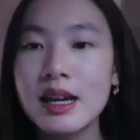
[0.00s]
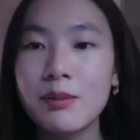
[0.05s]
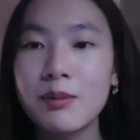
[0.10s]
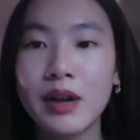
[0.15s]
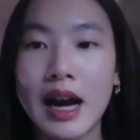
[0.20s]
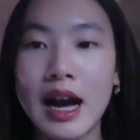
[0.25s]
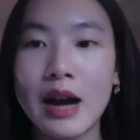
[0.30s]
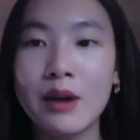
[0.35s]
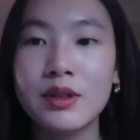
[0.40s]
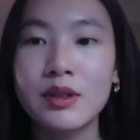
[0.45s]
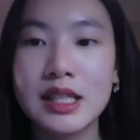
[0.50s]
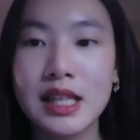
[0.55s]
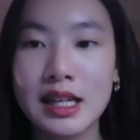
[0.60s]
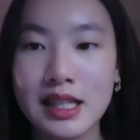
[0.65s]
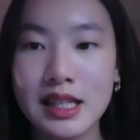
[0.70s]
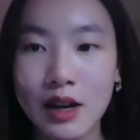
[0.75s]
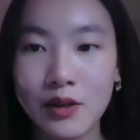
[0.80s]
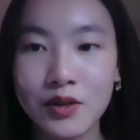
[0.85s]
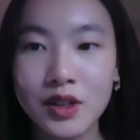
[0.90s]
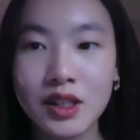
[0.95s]
But I would say
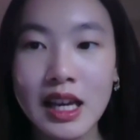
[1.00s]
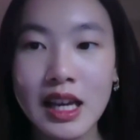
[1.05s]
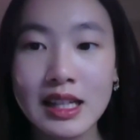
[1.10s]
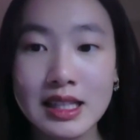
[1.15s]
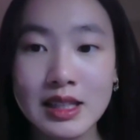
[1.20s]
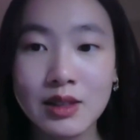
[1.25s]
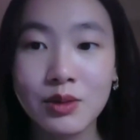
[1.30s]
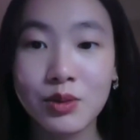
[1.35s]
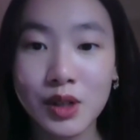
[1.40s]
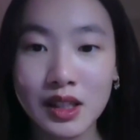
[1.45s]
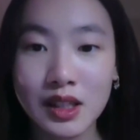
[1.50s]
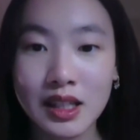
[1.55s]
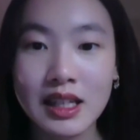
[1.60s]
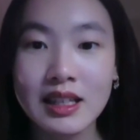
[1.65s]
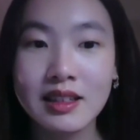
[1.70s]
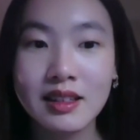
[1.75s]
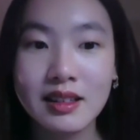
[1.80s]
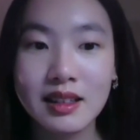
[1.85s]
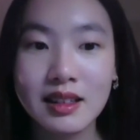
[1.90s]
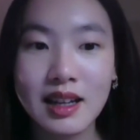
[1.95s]
definitely it's a
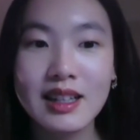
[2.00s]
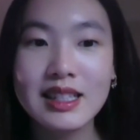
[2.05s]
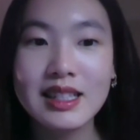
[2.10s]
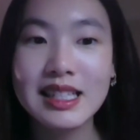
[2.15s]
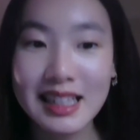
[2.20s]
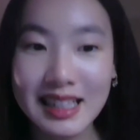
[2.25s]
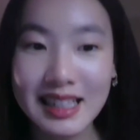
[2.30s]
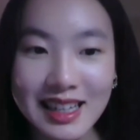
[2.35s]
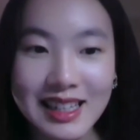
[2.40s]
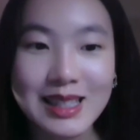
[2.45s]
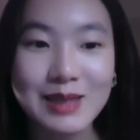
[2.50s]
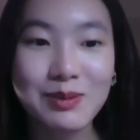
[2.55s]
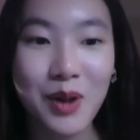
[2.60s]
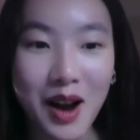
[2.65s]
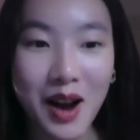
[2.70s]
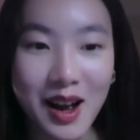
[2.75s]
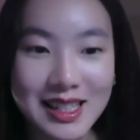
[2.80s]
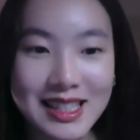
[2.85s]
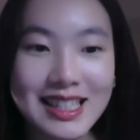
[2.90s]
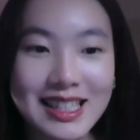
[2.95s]
really tedious
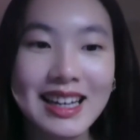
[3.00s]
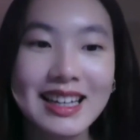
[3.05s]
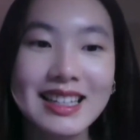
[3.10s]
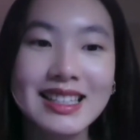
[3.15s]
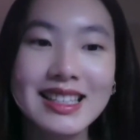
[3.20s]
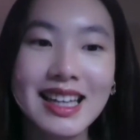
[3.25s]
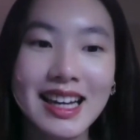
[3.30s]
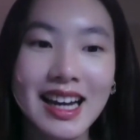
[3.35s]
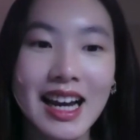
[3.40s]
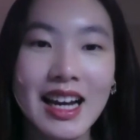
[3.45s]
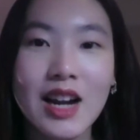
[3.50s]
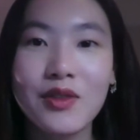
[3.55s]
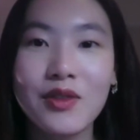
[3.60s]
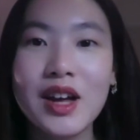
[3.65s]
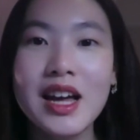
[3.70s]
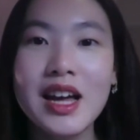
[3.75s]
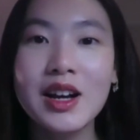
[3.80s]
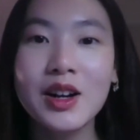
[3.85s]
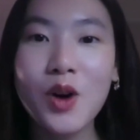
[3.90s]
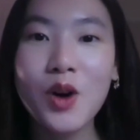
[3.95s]
process, like kind of
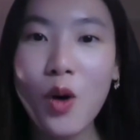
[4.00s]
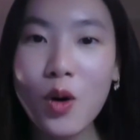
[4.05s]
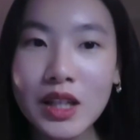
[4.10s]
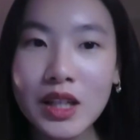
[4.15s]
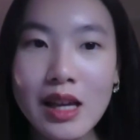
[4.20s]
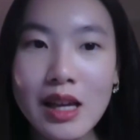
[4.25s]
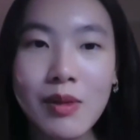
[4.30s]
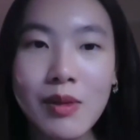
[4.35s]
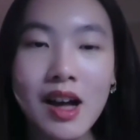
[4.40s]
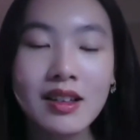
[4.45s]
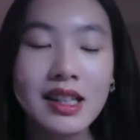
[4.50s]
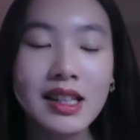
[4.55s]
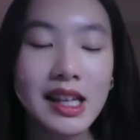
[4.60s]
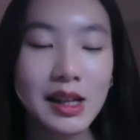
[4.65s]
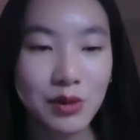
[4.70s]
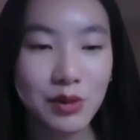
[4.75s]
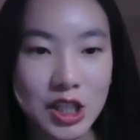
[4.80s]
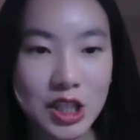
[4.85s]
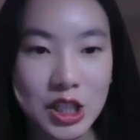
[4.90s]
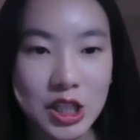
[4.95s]
cold
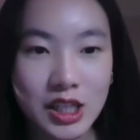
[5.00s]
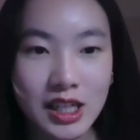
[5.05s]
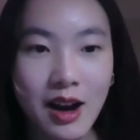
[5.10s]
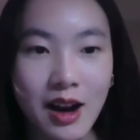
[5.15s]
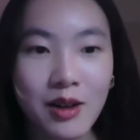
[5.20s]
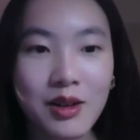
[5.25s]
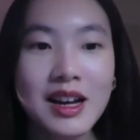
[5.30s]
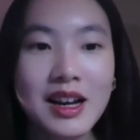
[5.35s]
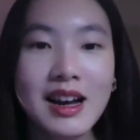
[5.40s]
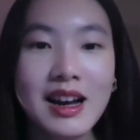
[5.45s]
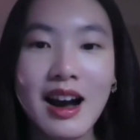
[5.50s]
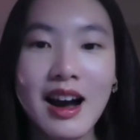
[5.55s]
emailing, reaching out.